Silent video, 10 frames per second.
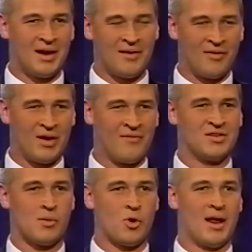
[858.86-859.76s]
if
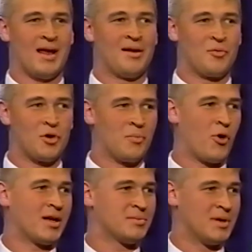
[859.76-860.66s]
someone had to really
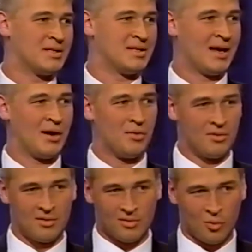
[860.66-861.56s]
press me and say,
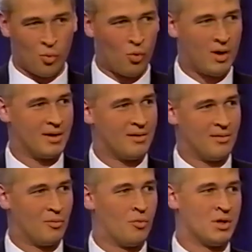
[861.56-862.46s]
what
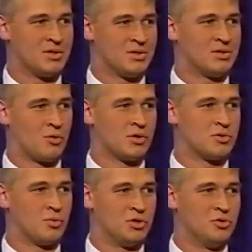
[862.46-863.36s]
what
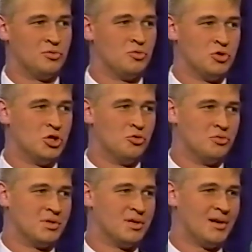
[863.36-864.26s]
source would you
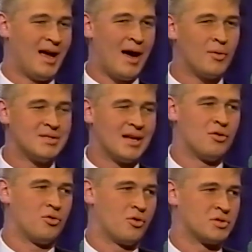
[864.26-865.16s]
choose? I would say
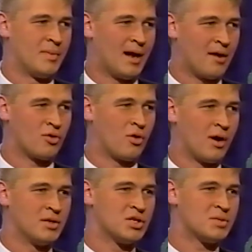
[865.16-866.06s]
glucosamine
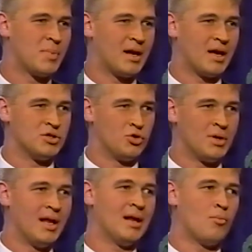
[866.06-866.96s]
hydrochloride, just because you're
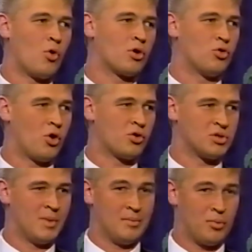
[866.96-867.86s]
getting more
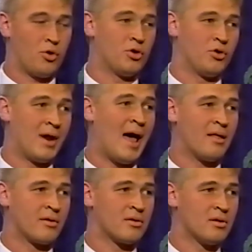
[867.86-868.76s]
glucosamine per your
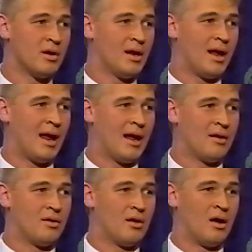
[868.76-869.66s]
dollar,
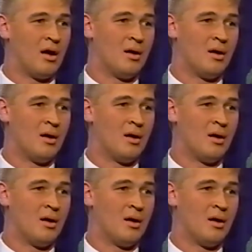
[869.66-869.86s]
and